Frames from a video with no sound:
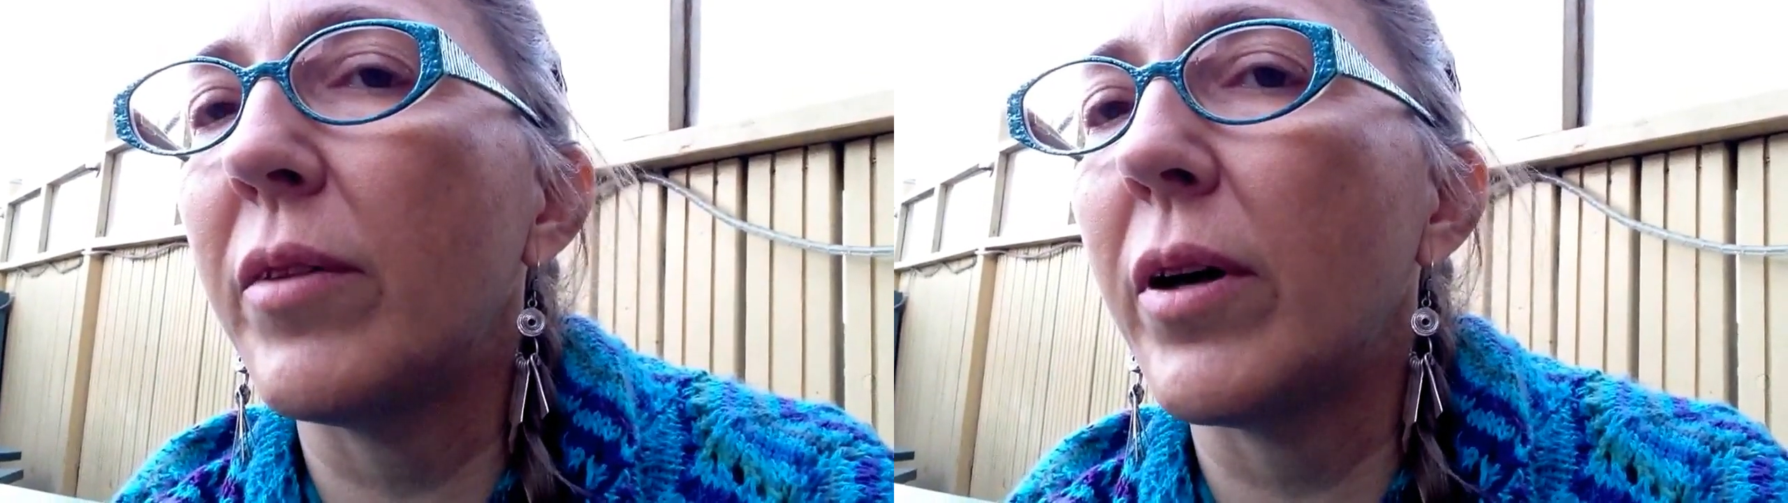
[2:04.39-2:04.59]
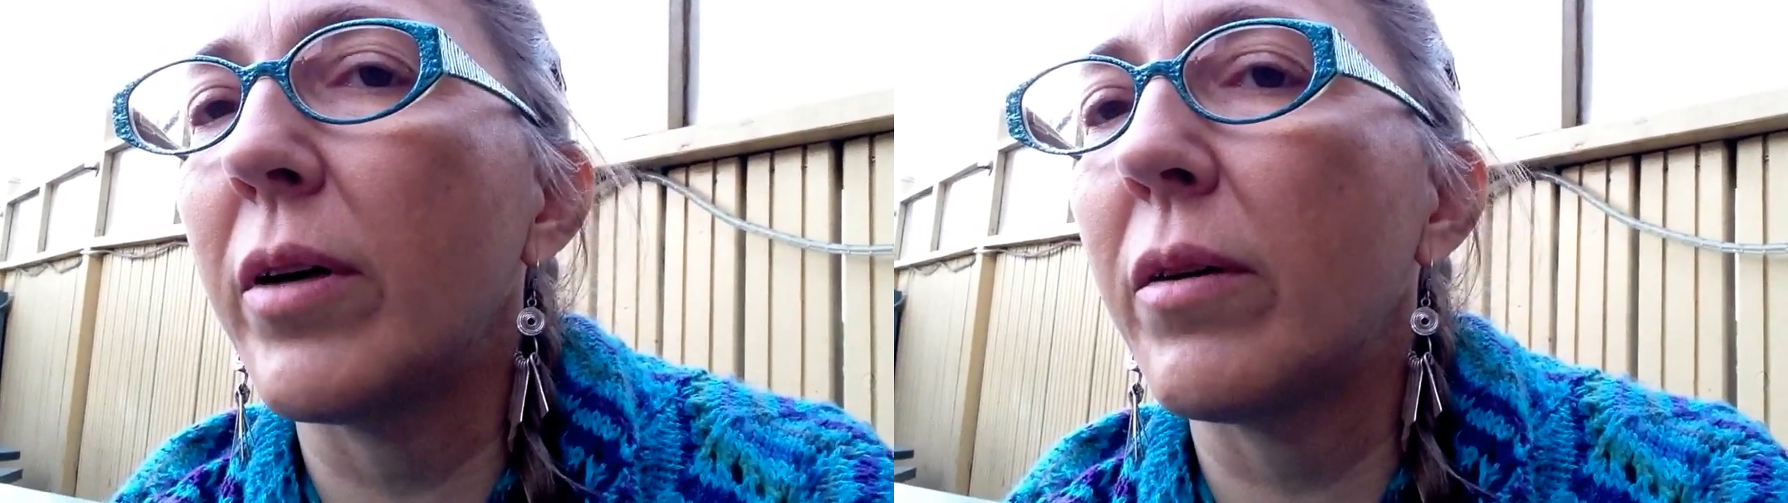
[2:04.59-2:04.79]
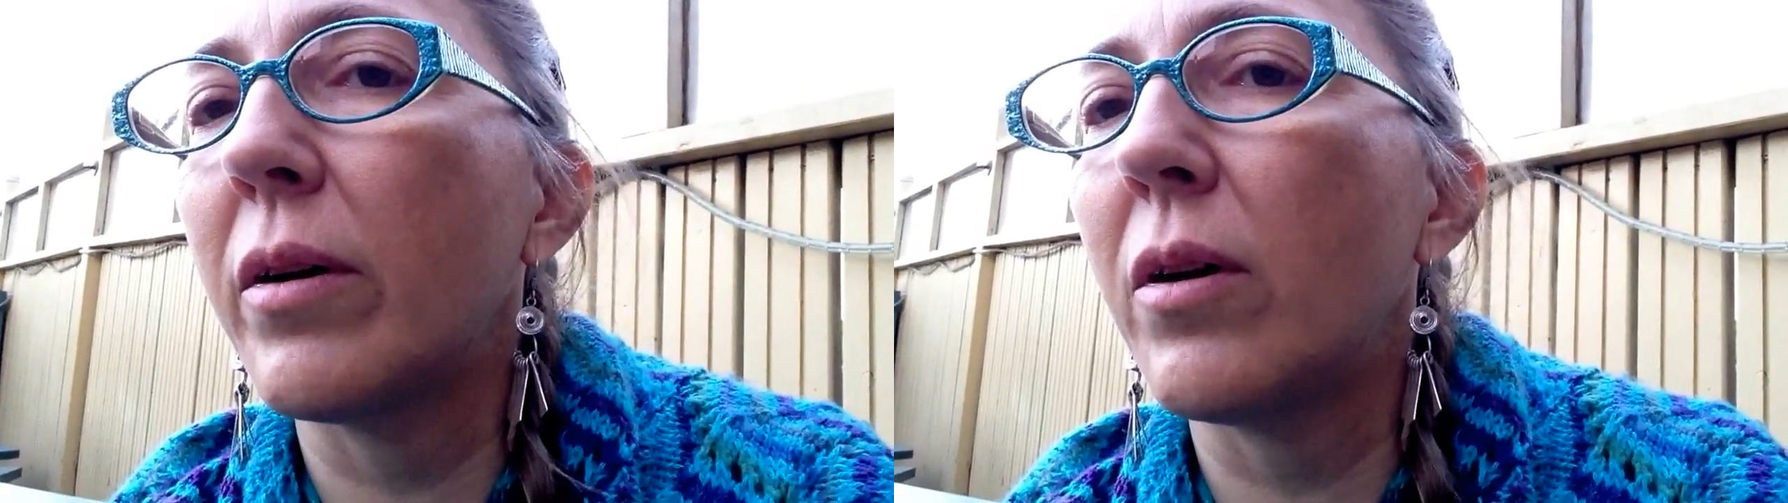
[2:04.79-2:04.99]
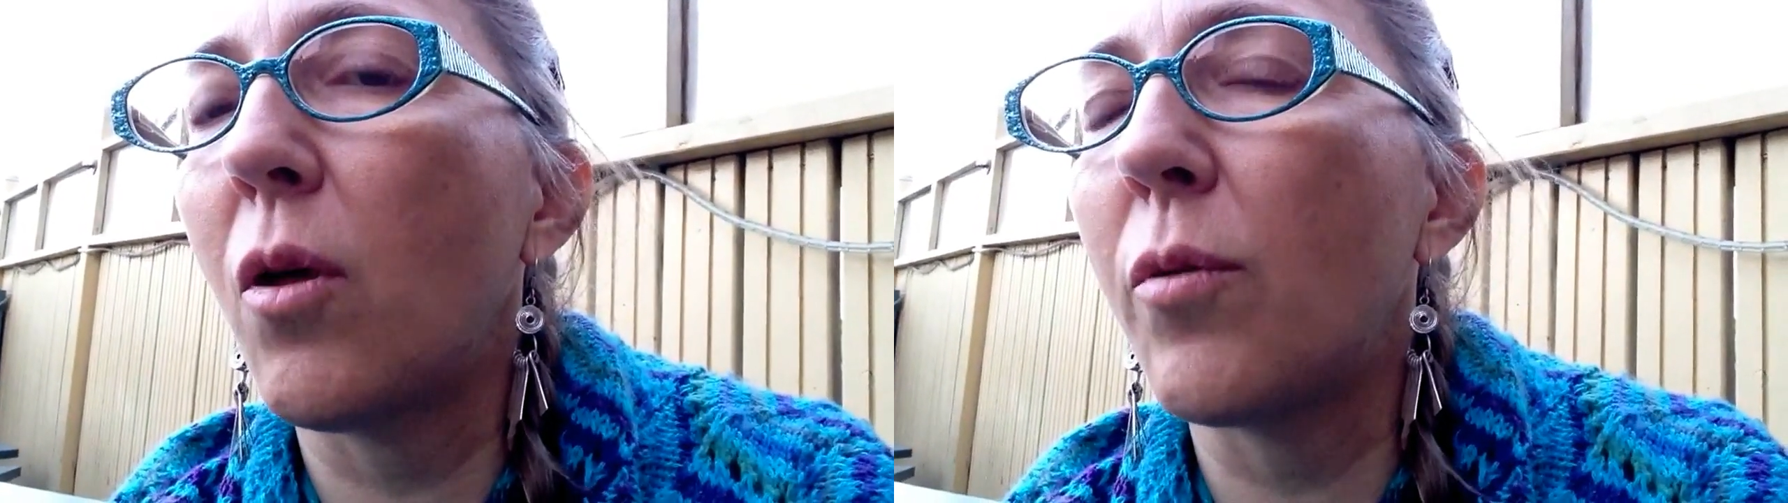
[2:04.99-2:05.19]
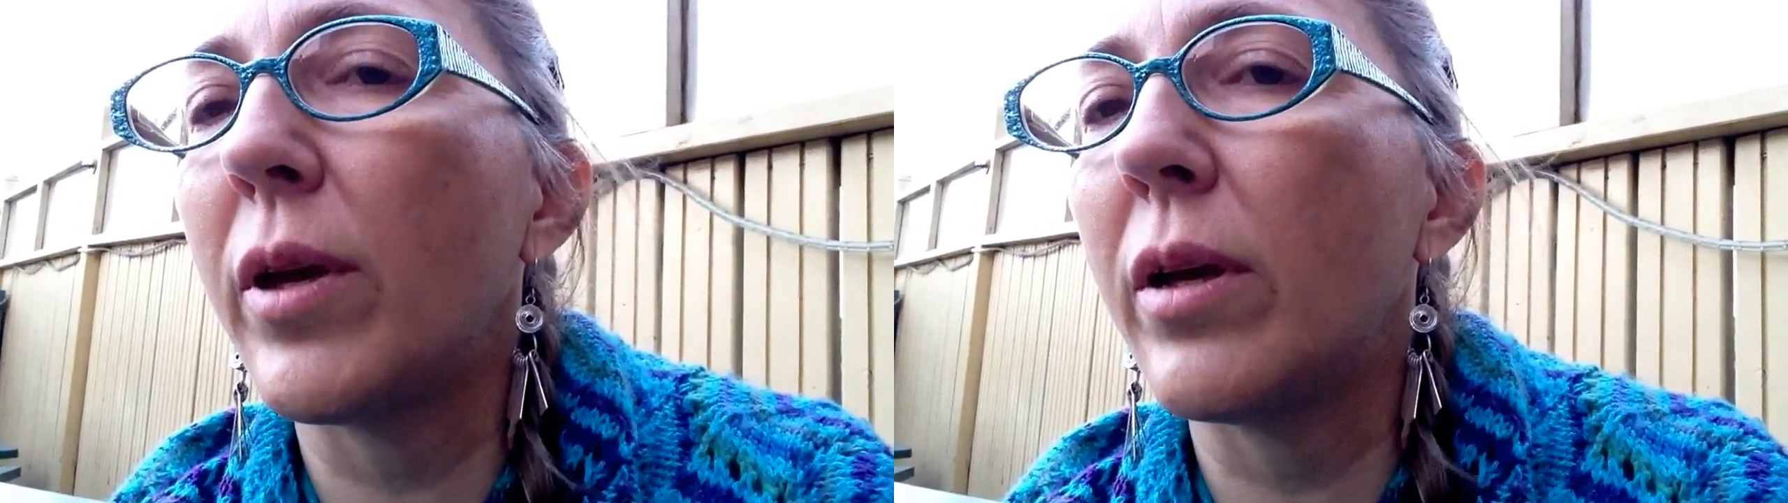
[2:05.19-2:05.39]
a
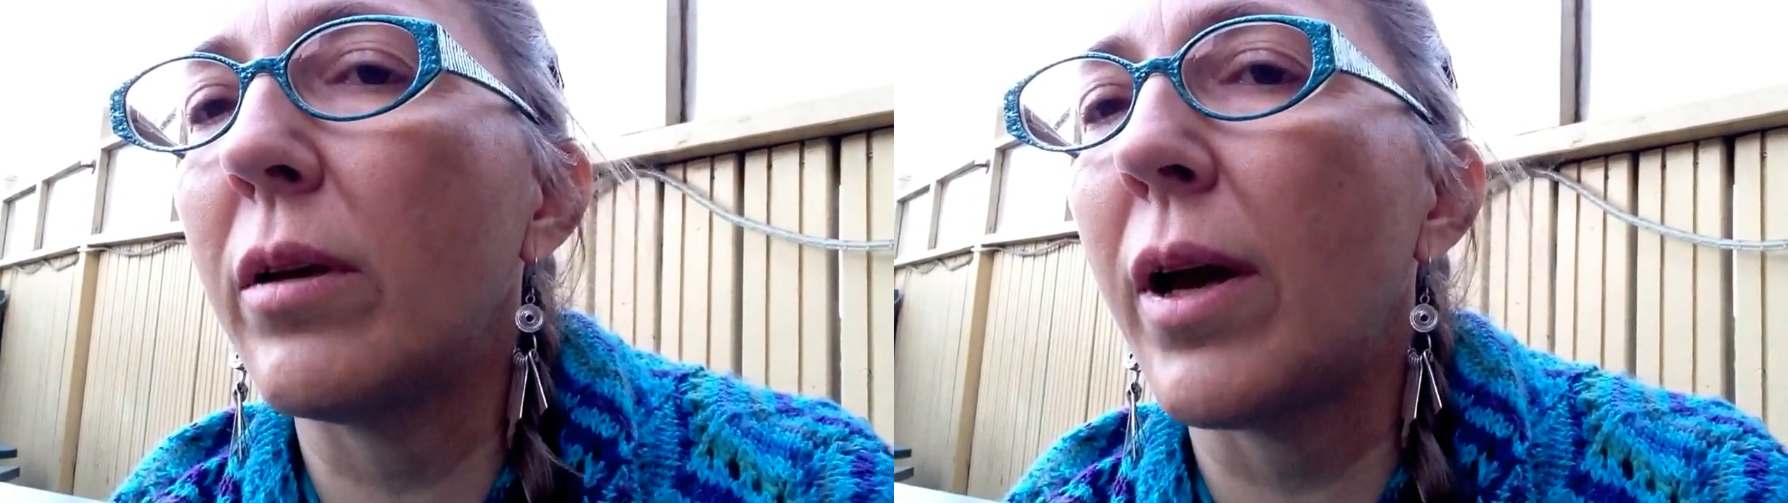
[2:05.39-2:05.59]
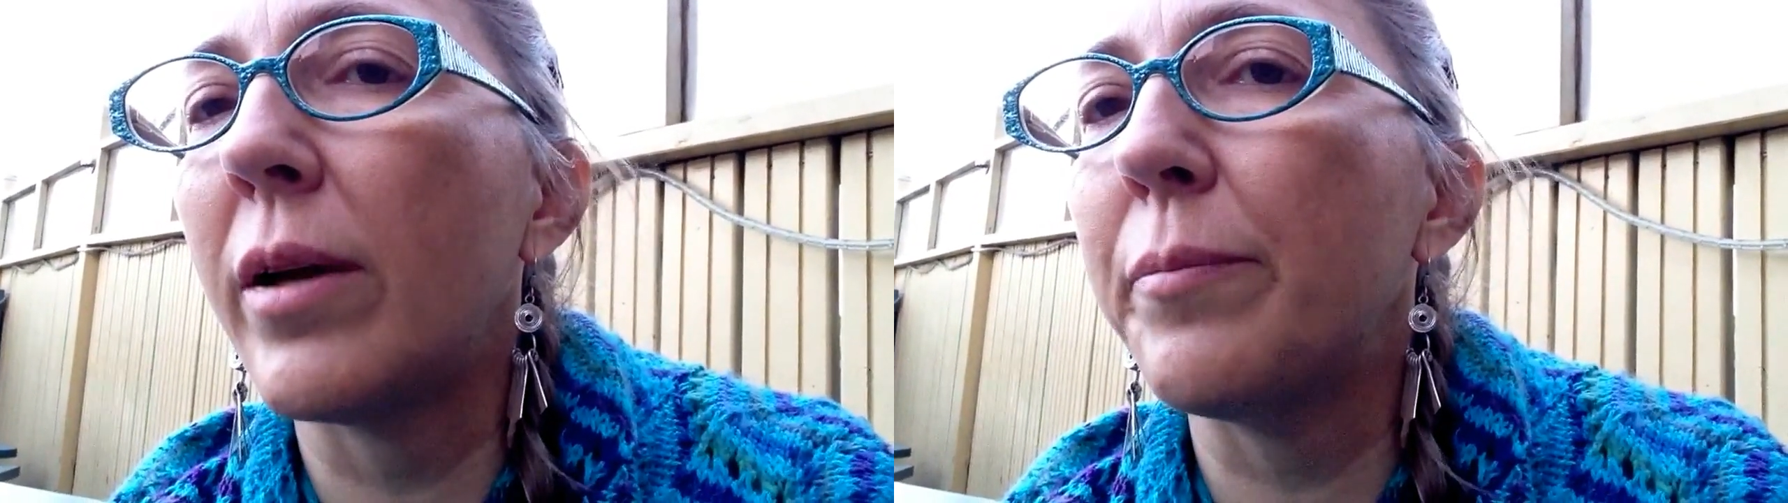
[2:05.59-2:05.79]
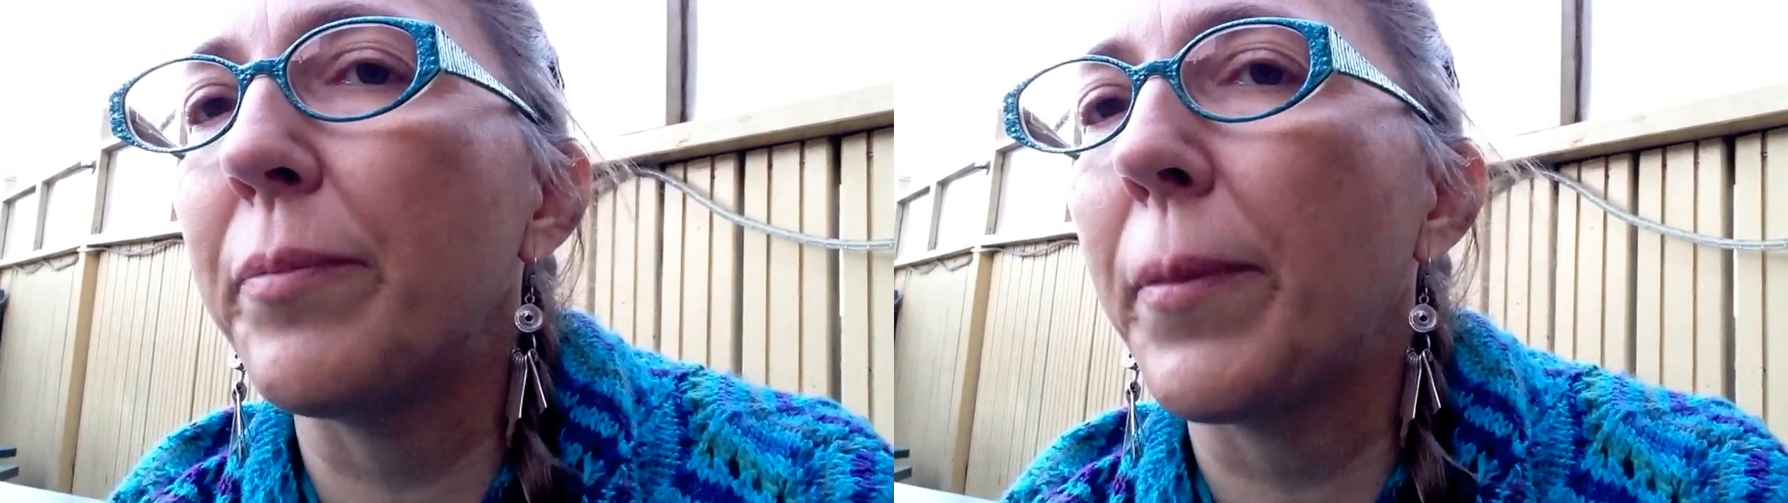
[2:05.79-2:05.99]
clothing item.